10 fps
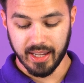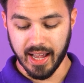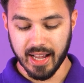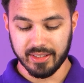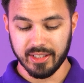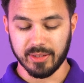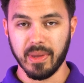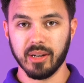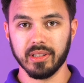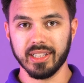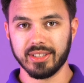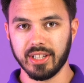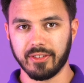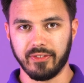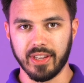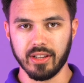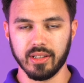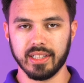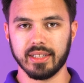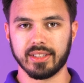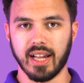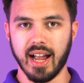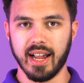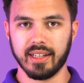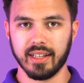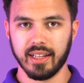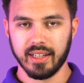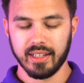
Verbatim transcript: It has this minimalistic feel and design.